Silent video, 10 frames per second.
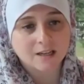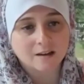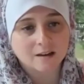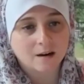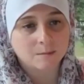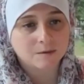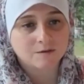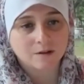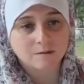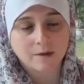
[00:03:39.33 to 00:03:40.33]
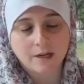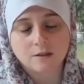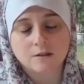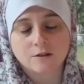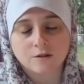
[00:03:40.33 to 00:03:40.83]
and it comes from
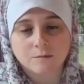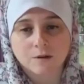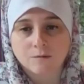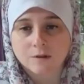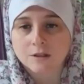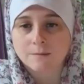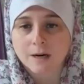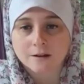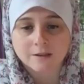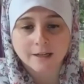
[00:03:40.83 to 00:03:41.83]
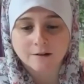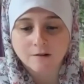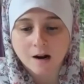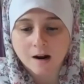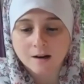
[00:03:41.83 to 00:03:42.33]
ancient Sumer, which is modern-day
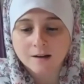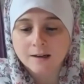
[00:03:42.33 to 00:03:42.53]
Iraq.